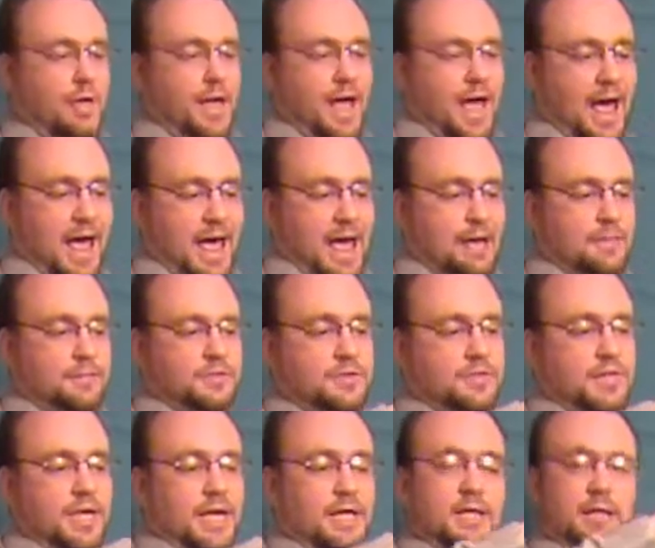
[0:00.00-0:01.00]

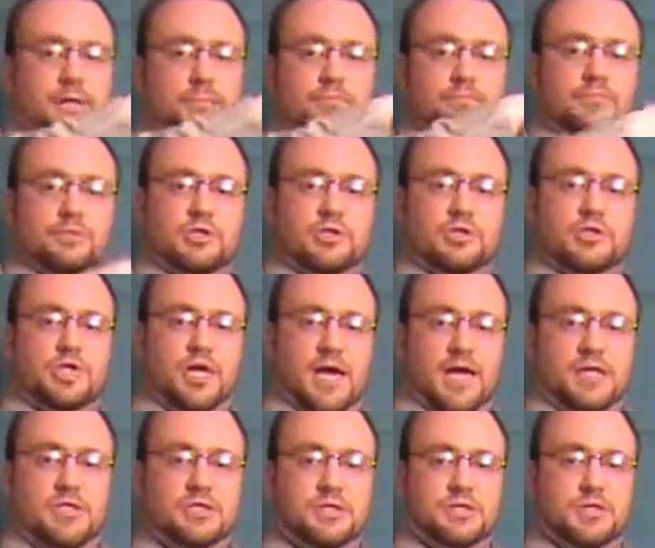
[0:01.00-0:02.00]
abs and a
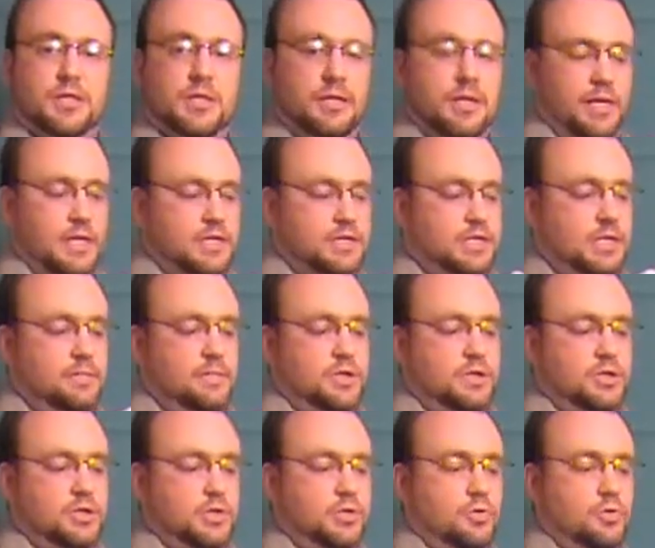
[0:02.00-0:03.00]
chest, and it's going to be
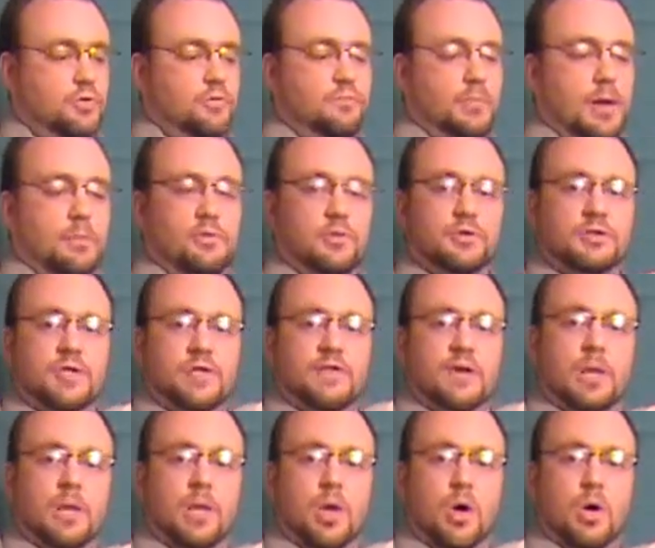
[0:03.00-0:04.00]
2 bubbles and
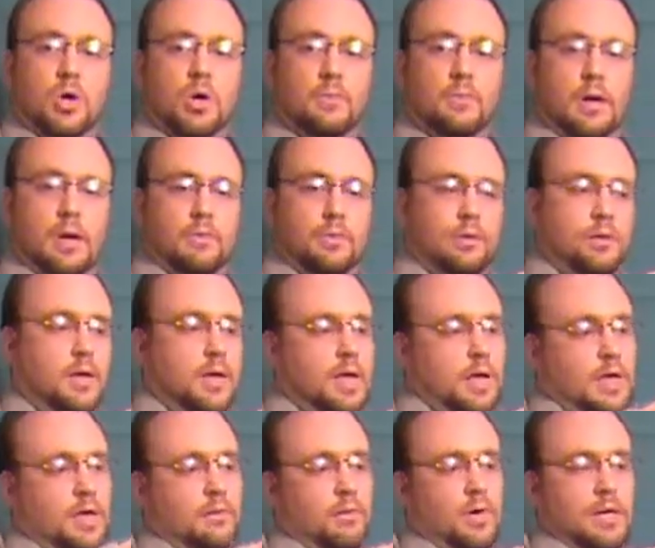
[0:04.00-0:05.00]
then a longer bubble,
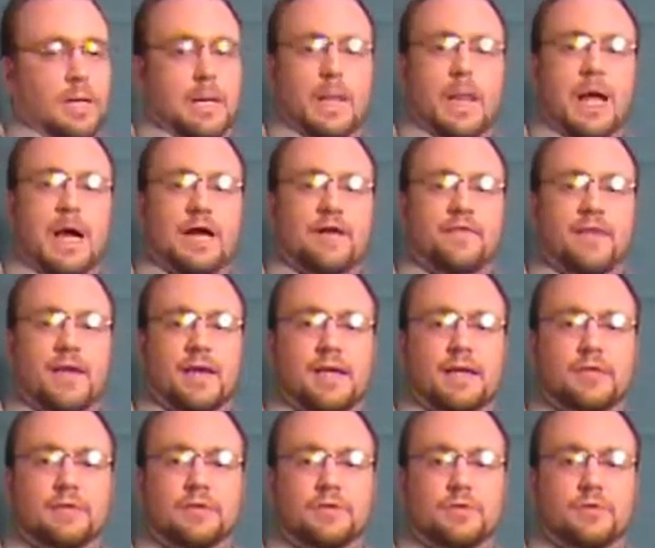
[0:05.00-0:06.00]
and we're going to lock that
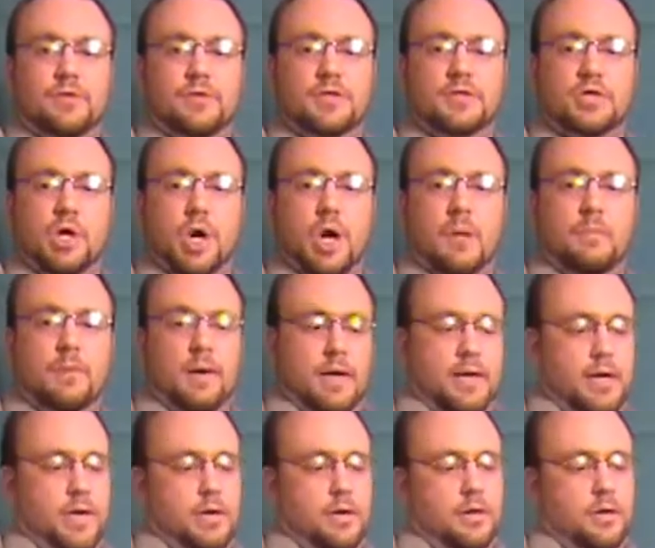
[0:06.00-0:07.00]
into this arm right
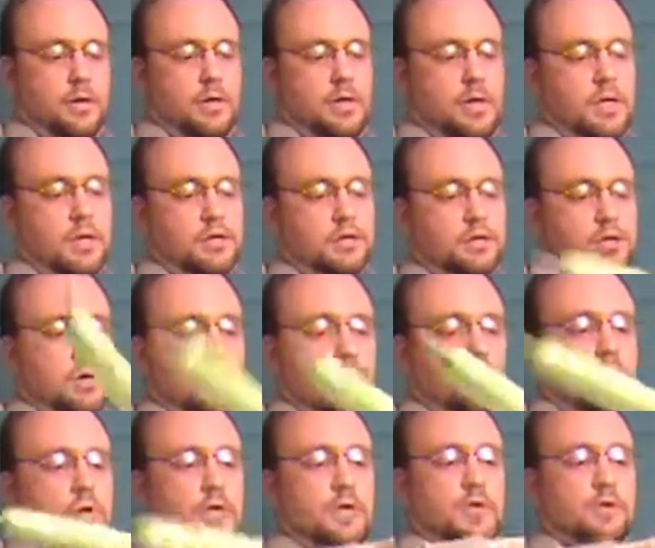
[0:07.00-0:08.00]
here. So
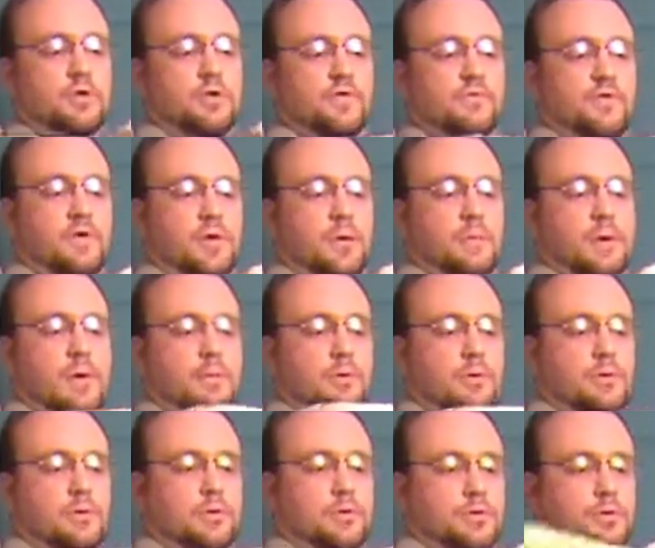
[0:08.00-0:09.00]
2-finger
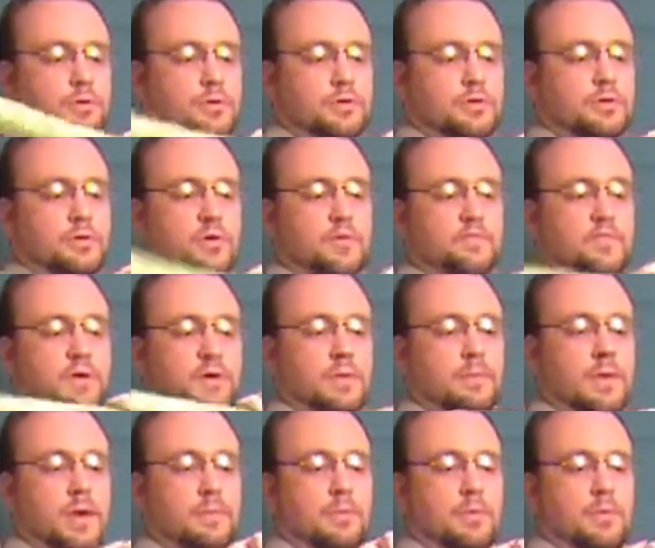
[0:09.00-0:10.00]
bubble, 2-finger
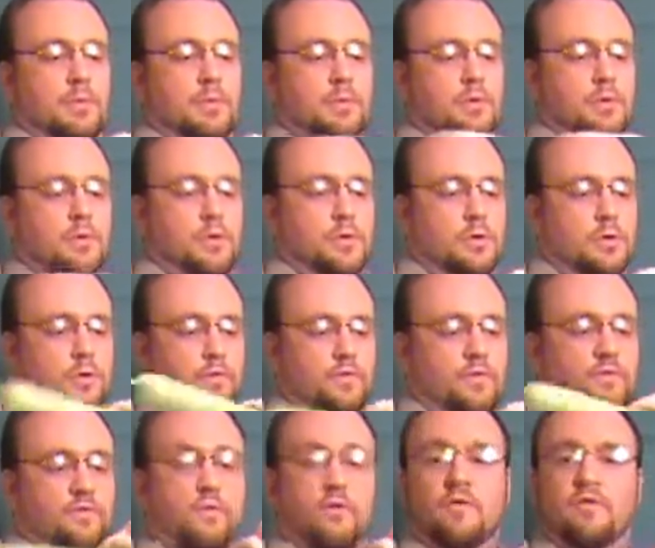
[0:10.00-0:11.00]
bubble,
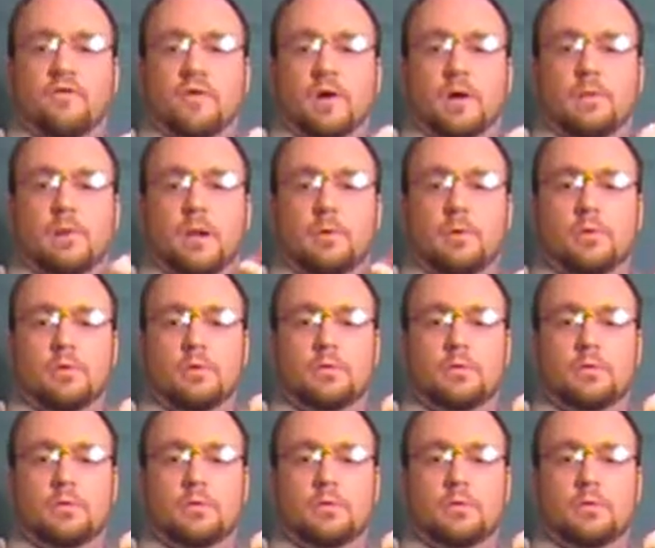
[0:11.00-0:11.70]
4-finger bubble,